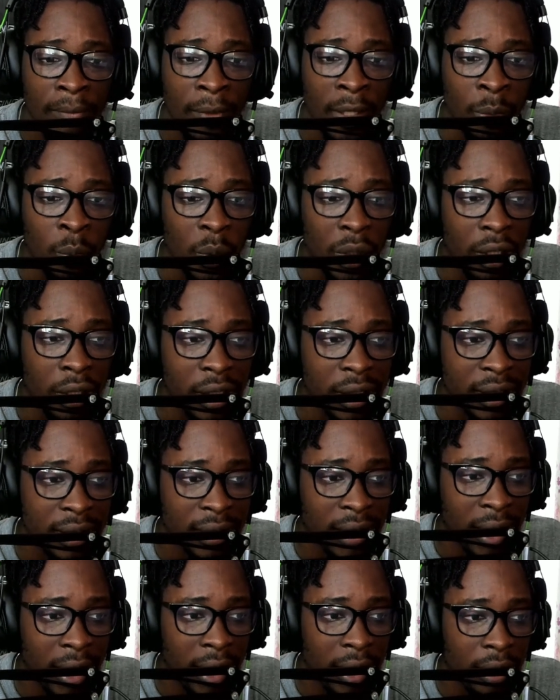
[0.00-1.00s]
and we
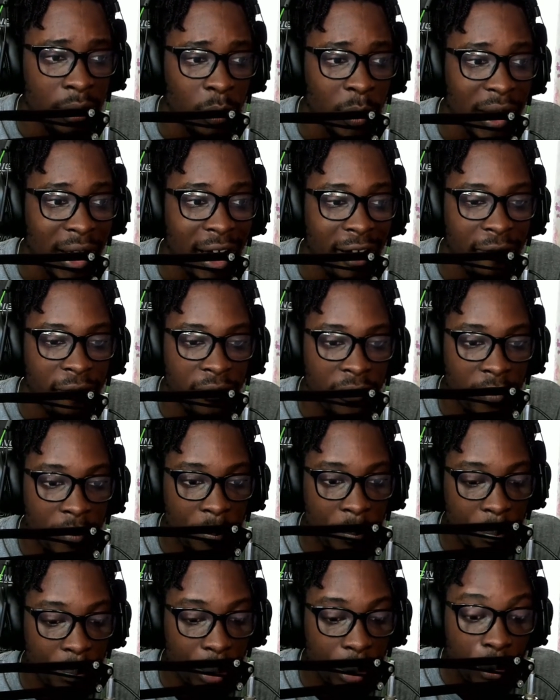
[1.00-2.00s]
understand we have
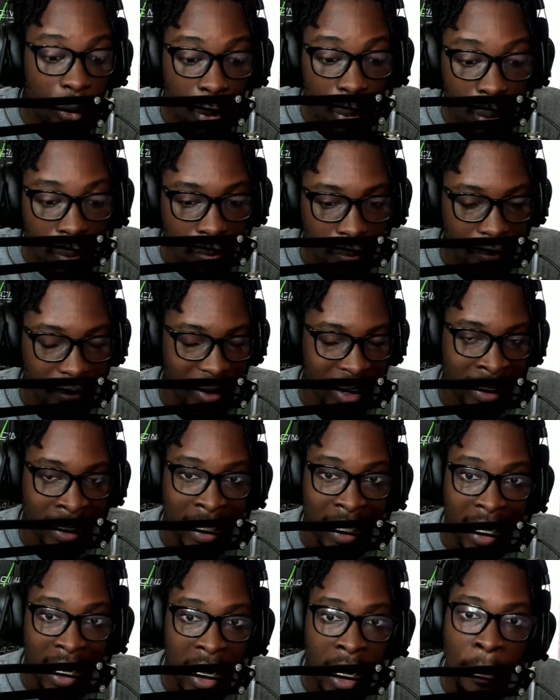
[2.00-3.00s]
proof that
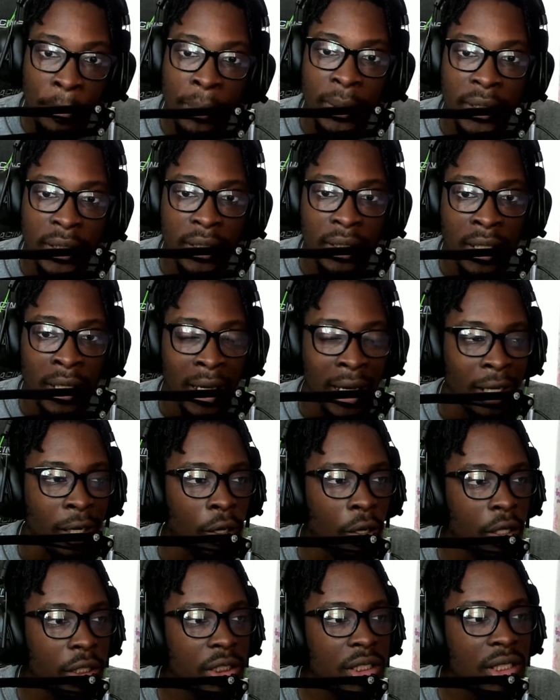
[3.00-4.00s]
it happened,
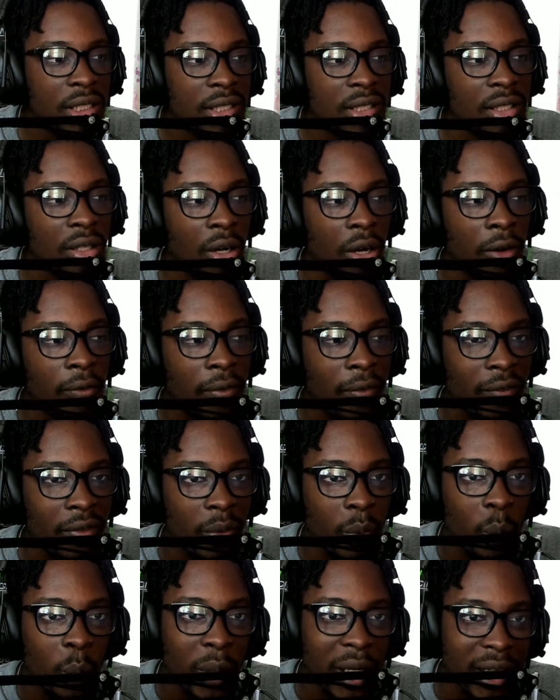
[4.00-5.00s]
and not just off of
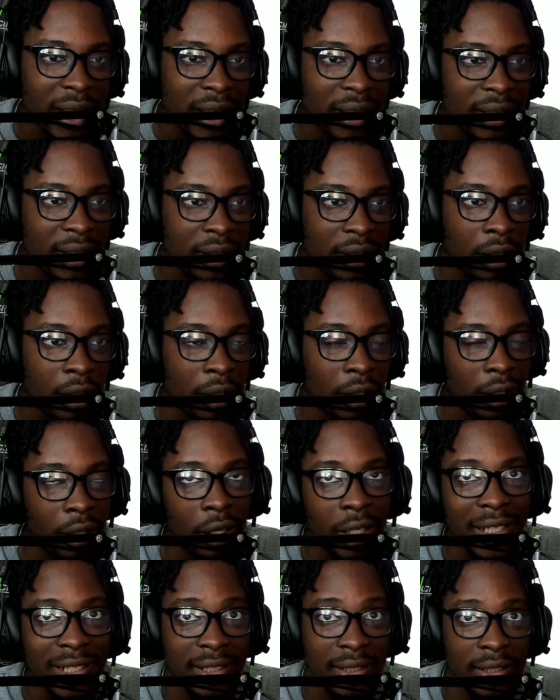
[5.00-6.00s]
a witness, or
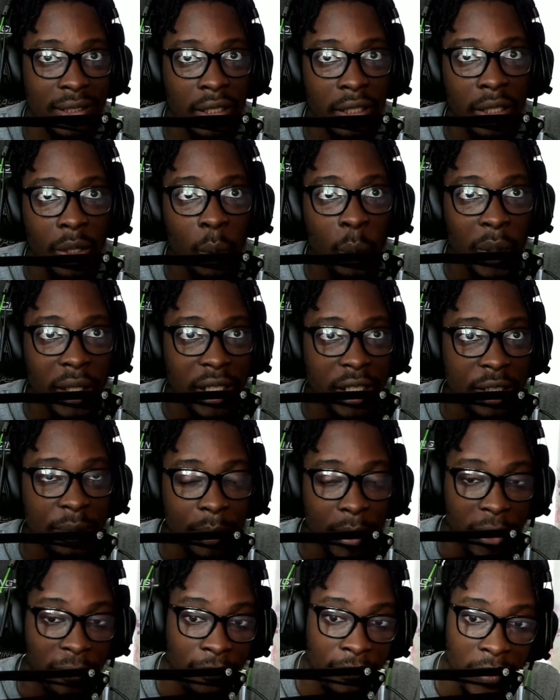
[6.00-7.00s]
not necessarily a witness,
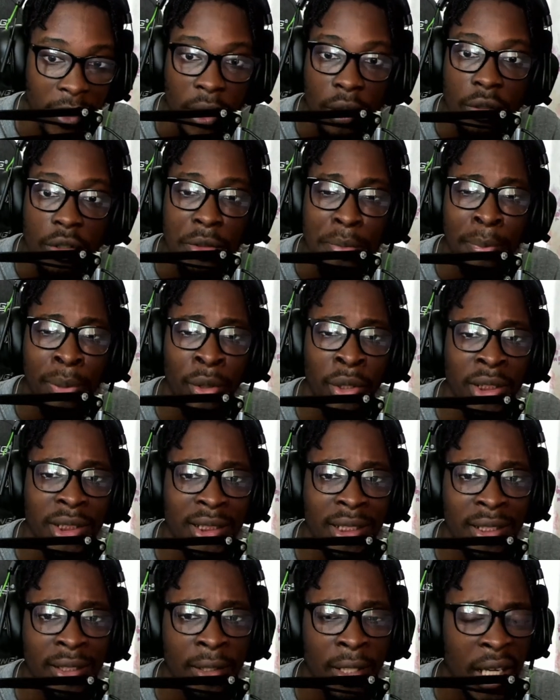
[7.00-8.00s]
but fingers
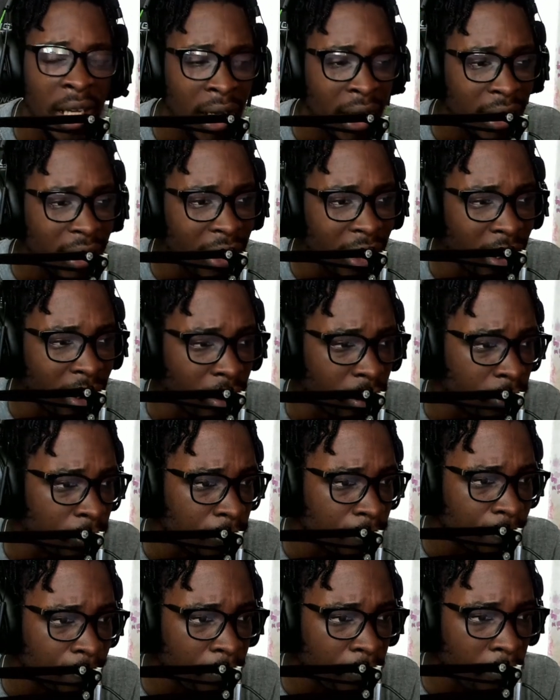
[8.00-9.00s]
pointing. Then
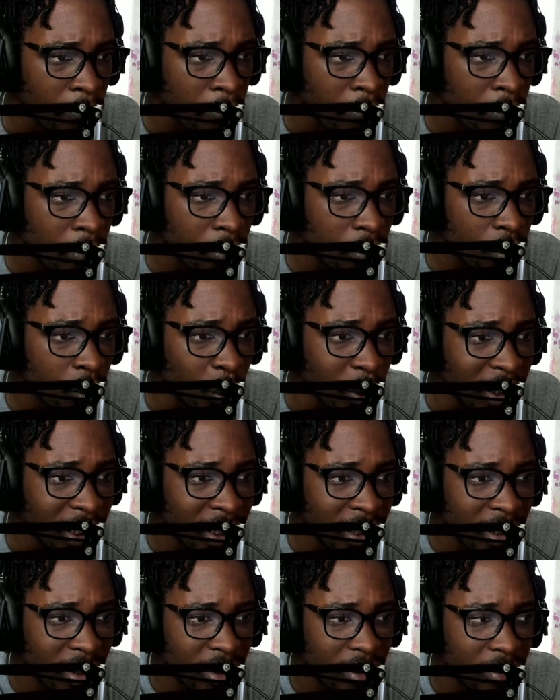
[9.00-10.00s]
we
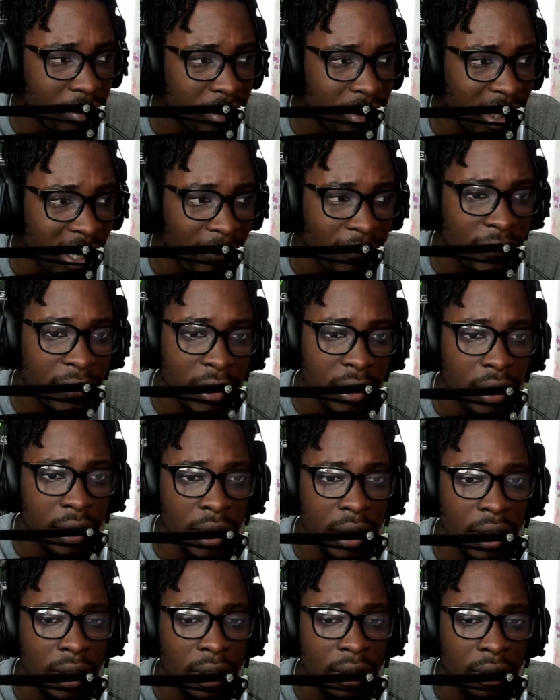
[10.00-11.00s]
can
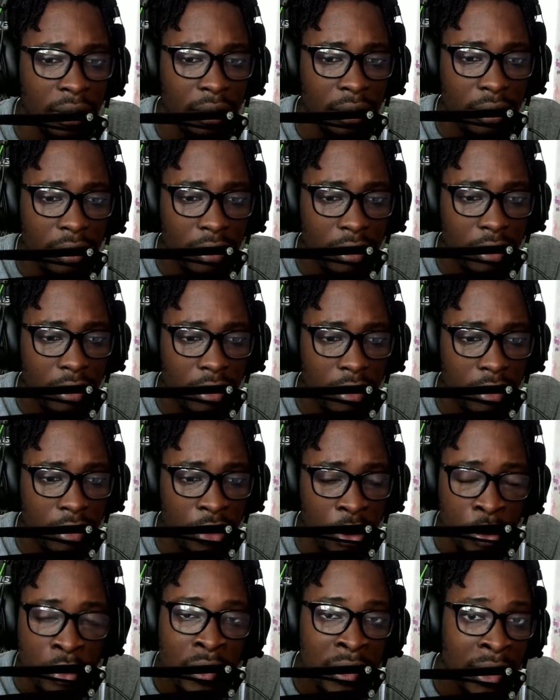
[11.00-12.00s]
definitely
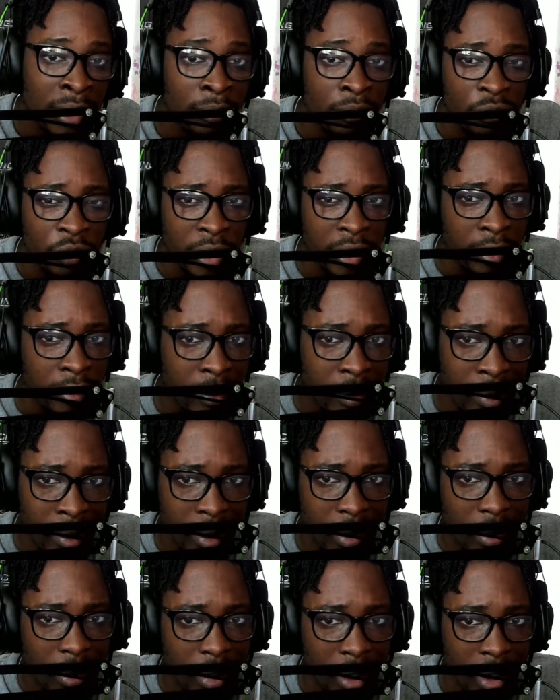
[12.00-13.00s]
do some real
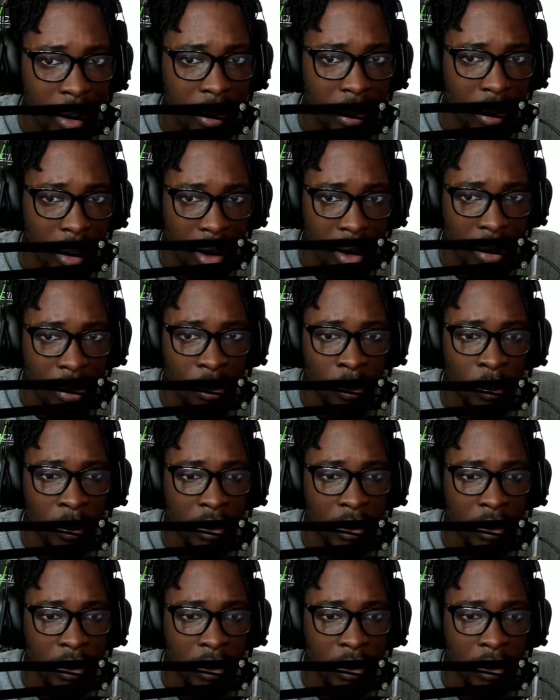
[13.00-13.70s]
good in the